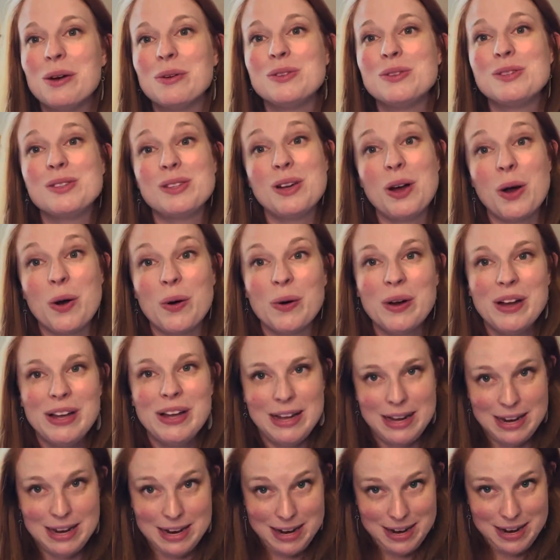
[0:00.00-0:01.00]
So
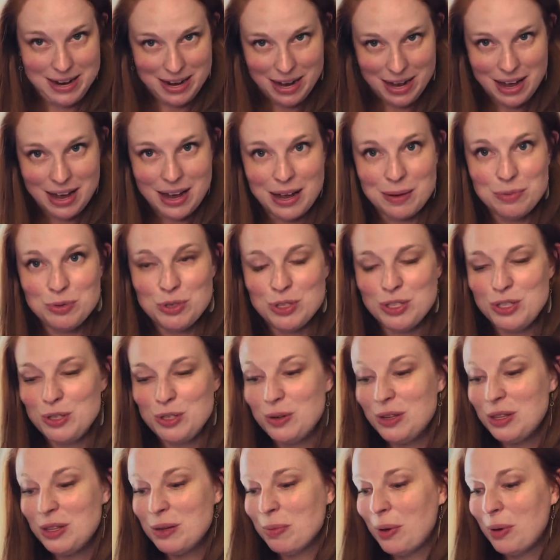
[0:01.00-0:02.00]
I'm just
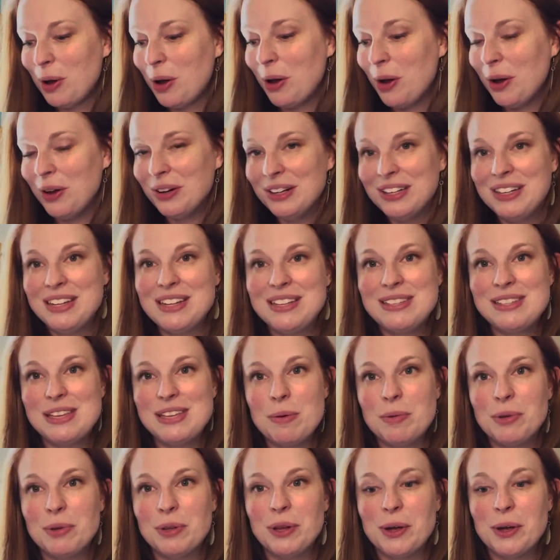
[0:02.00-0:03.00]
doing them all,
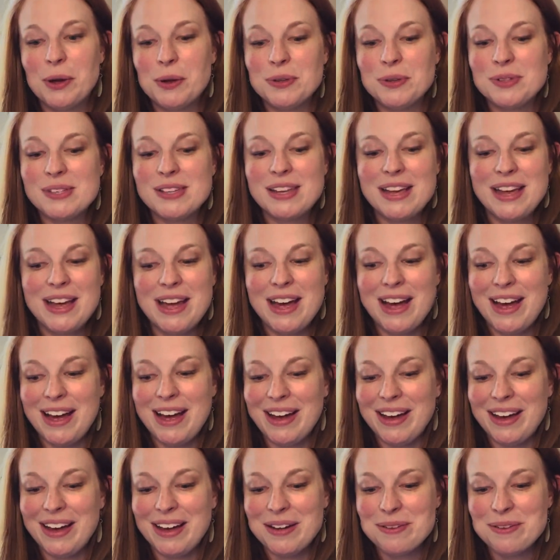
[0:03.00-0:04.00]
same clothes.
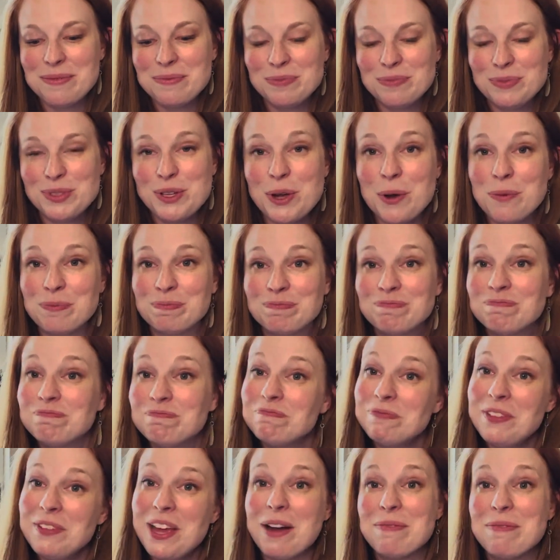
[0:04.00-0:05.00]
So
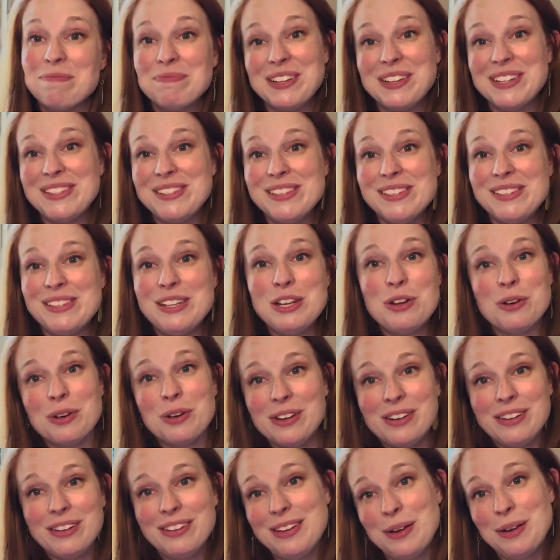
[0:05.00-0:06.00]
yeah, that's the
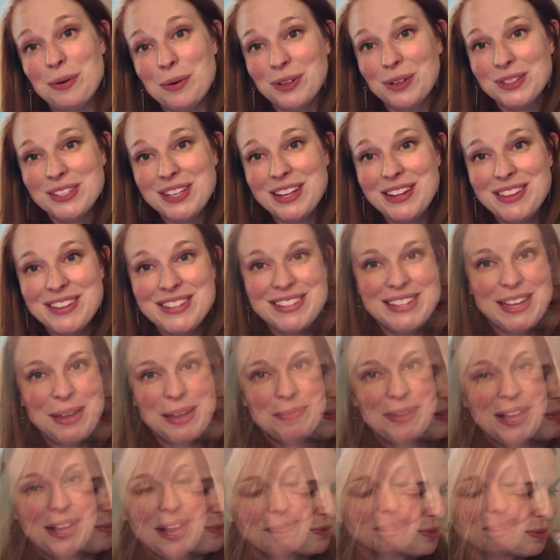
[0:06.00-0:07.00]
secret. They were all done the same
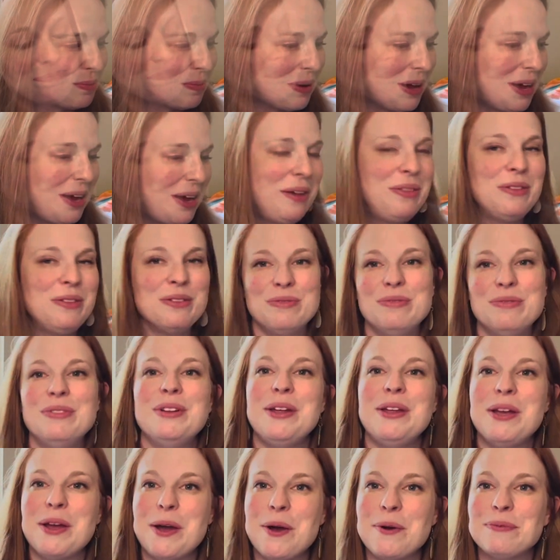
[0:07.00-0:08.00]
day from my other
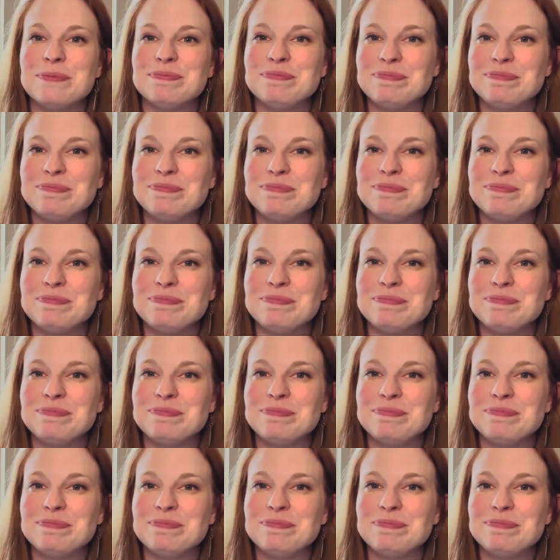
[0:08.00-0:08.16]
video.